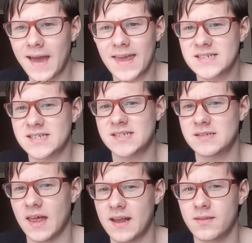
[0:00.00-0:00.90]
I guess it's
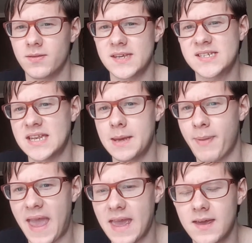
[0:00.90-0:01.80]
the city
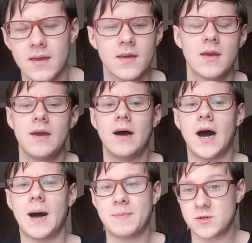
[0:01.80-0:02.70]
bank.
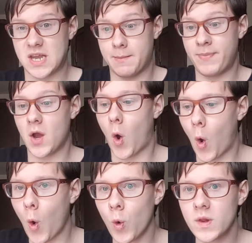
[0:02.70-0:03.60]
There was a big
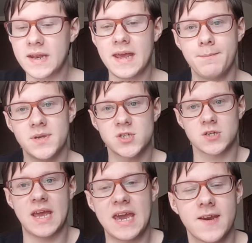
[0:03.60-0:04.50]
hole in it, and Mr.
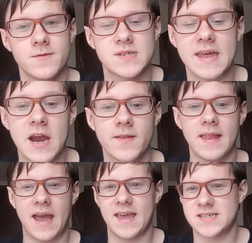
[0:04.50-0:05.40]
Negative was there, and
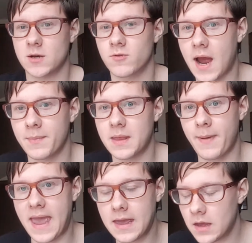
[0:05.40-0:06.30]
I guess they were robbing the
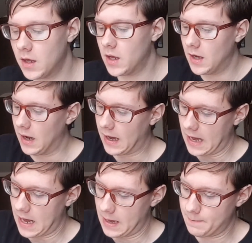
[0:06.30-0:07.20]
bank.
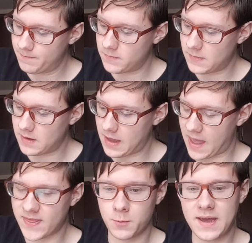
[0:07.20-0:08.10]
And
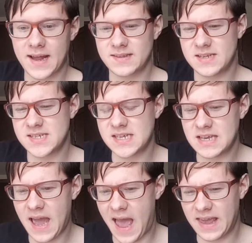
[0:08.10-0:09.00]
then we got to
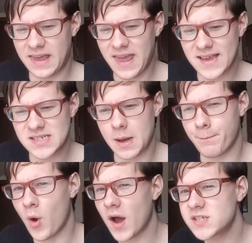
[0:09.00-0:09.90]
see, I guess, a
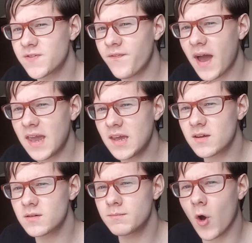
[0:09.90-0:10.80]
boss fight
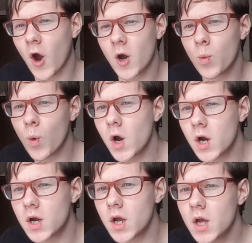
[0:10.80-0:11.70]

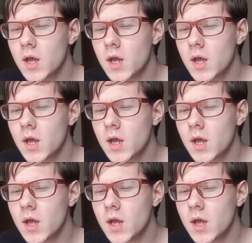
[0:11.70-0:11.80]
artwork.